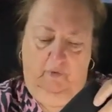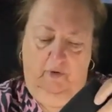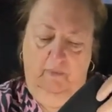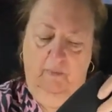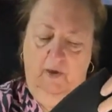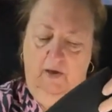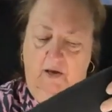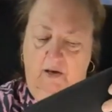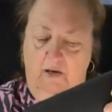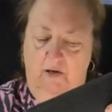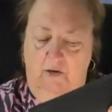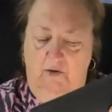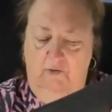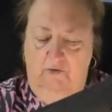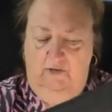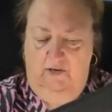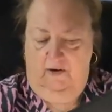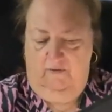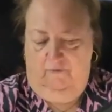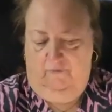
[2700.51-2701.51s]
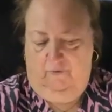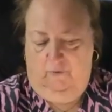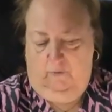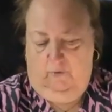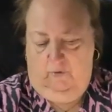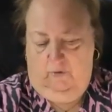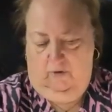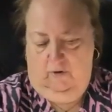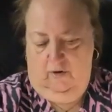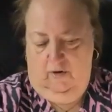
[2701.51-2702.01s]
What am I going to use that
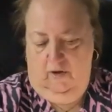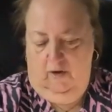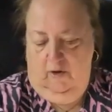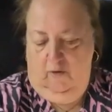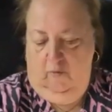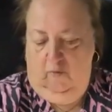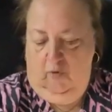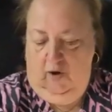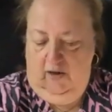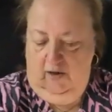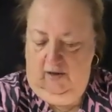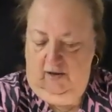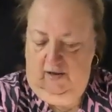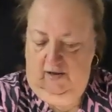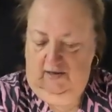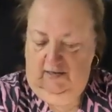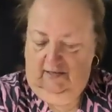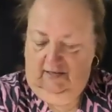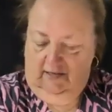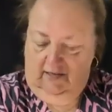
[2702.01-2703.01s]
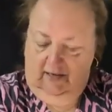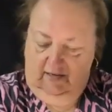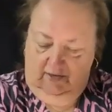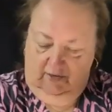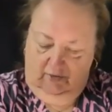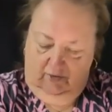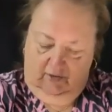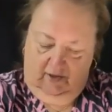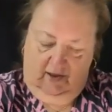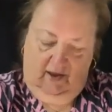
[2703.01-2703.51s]
for? Why did they
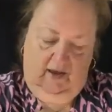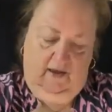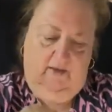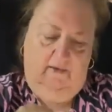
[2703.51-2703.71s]
send you